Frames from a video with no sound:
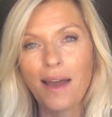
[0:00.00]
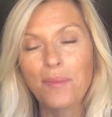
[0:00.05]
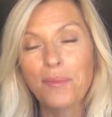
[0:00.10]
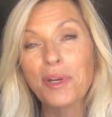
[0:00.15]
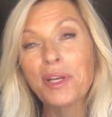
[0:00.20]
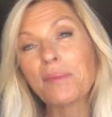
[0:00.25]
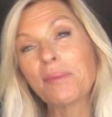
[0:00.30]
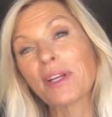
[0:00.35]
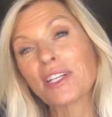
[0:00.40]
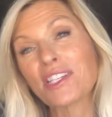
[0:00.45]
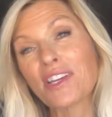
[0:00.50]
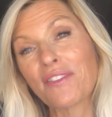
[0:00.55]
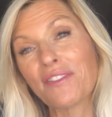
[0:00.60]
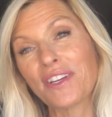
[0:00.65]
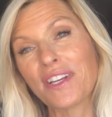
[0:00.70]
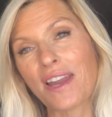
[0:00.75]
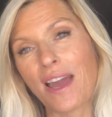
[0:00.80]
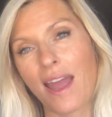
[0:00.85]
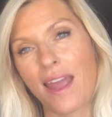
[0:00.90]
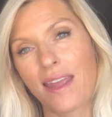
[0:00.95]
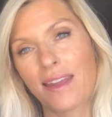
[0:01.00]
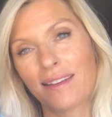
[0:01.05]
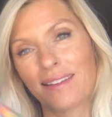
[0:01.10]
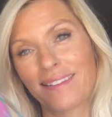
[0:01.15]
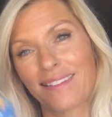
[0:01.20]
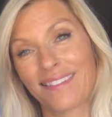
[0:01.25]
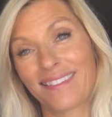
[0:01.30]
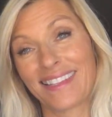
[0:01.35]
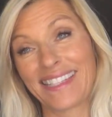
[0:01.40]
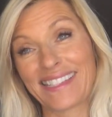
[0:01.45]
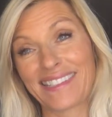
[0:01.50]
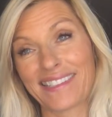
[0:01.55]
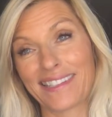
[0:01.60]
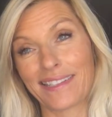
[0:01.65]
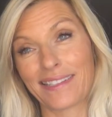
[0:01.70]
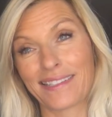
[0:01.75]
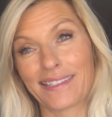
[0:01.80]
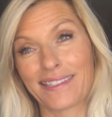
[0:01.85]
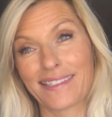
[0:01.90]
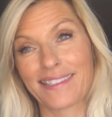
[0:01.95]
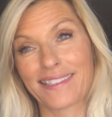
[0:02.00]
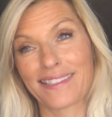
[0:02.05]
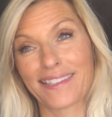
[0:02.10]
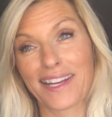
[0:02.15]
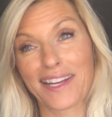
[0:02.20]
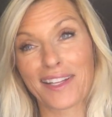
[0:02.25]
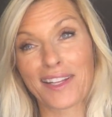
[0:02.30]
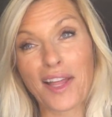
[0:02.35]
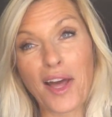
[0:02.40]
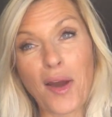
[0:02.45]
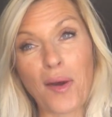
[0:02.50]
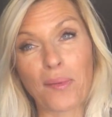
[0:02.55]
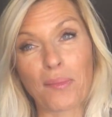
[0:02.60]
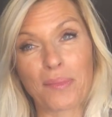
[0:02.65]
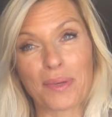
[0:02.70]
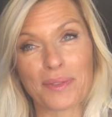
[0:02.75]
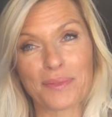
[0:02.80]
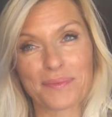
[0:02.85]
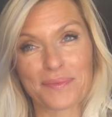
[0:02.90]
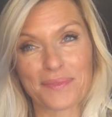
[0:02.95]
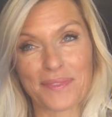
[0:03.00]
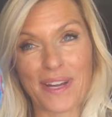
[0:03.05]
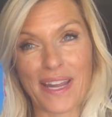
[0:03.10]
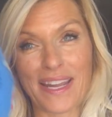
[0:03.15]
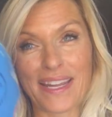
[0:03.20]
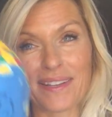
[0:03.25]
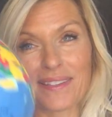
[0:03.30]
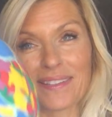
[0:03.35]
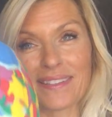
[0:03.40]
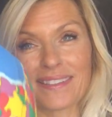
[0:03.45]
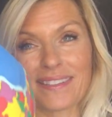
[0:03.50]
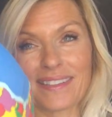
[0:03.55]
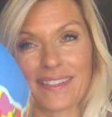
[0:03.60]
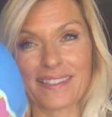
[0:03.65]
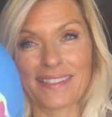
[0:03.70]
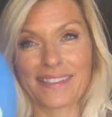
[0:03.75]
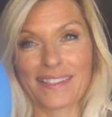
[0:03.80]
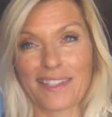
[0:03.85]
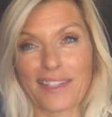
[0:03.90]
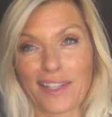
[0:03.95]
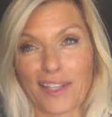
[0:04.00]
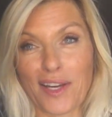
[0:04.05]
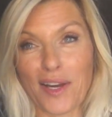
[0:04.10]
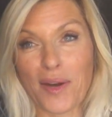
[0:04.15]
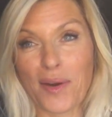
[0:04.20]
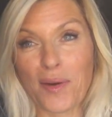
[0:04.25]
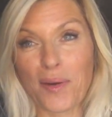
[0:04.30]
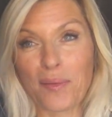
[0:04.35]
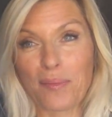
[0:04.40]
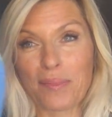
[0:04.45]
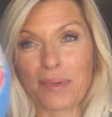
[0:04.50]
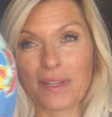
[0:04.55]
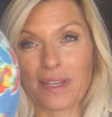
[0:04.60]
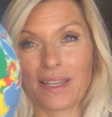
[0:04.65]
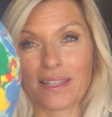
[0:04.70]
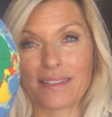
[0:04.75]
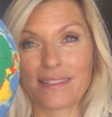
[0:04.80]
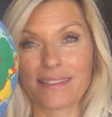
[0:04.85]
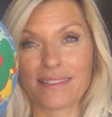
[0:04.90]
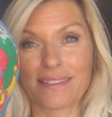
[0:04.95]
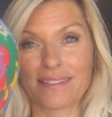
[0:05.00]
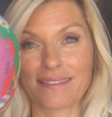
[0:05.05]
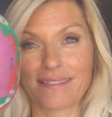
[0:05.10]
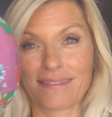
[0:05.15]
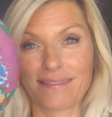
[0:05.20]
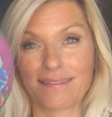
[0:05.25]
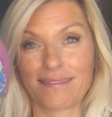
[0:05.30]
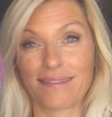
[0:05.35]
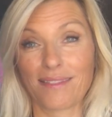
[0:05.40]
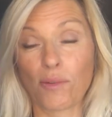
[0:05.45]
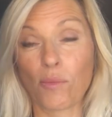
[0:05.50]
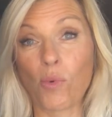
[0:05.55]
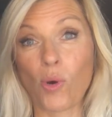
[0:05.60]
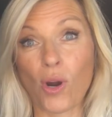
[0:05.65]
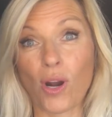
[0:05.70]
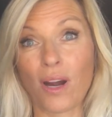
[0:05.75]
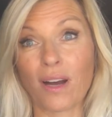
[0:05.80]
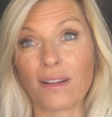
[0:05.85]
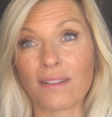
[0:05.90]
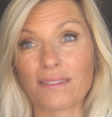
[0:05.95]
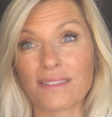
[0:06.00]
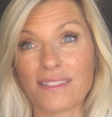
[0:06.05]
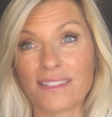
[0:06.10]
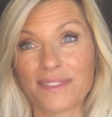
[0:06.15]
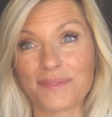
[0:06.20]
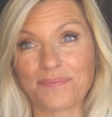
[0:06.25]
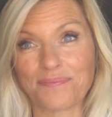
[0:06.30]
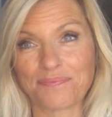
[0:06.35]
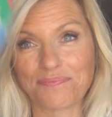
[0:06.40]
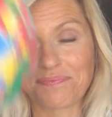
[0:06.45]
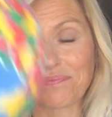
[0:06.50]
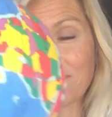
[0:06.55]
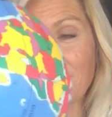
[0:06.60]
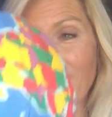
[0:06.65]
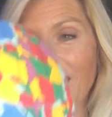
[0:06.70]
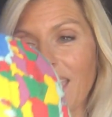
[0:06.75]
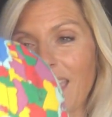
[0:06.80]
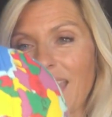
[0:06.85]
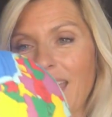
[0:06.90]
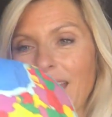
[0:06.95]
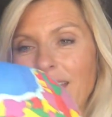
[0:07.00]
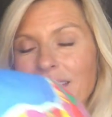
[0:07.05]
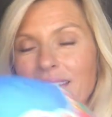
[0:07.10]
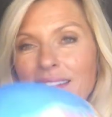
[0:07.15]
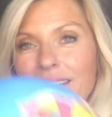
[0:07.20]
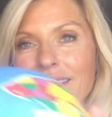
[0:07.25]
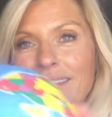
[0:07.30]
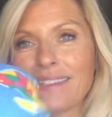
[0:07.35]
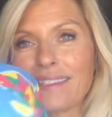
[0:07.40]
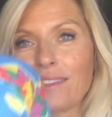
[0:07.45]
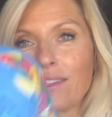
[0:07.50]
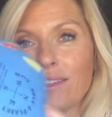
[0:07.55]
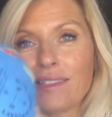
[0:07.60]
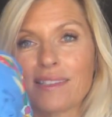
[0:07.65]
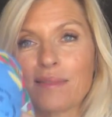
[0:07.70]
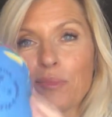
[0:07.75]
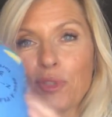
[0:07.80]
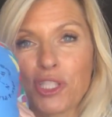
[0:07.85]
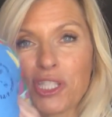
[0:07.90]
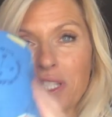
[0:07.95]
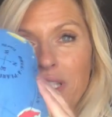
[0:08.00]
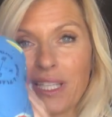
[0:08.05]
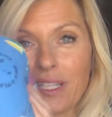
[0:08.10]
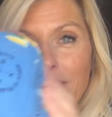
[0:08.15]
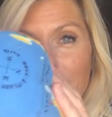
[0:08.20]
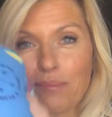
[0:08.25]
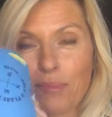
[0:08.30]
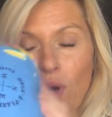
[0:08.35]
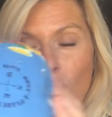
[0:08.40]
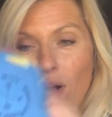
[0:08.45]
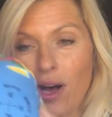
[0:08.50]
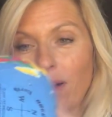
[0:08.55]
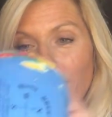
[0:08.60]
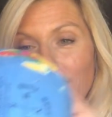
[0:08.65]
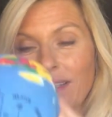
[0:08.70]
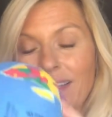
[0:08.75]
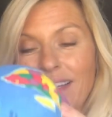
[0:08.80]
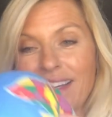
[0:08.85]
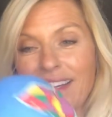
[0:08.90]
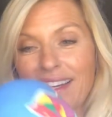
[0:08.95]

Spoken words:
pretty much every night, this is a globe, right? It's a globe, it's the world, and it's a little smushy ball.